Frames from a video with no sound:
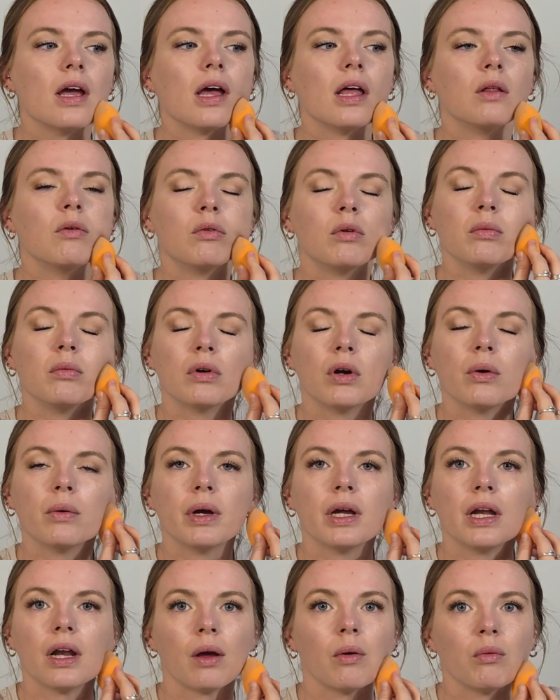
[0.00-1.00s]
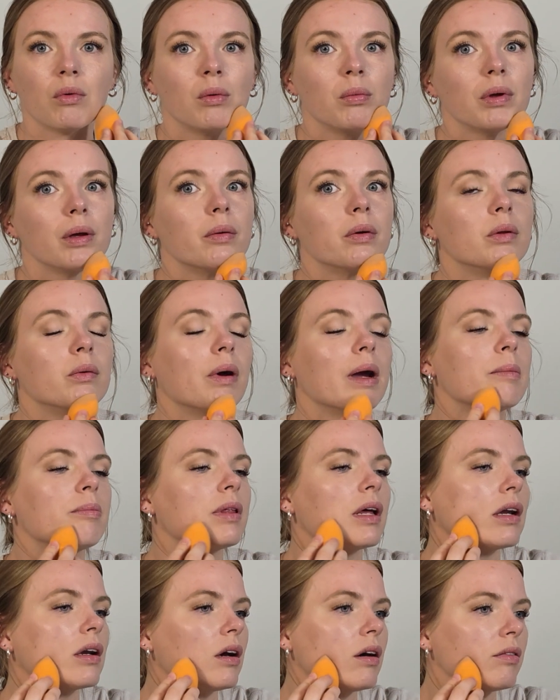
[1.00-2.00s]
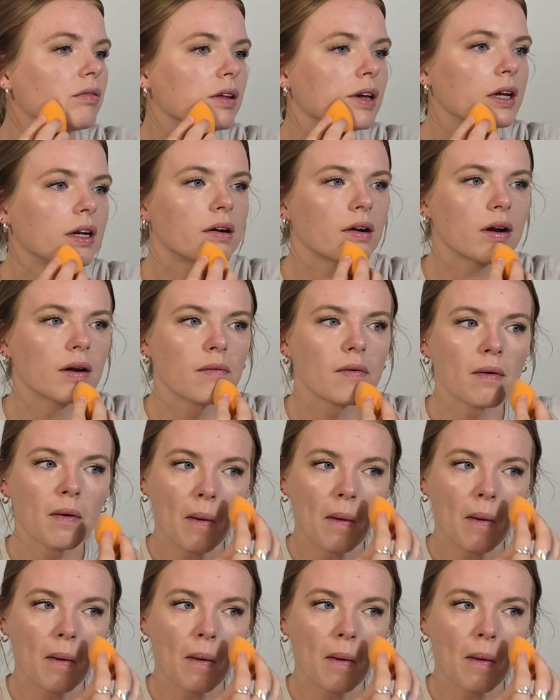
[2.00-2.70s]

and go in and we'll be able to wipe that off later.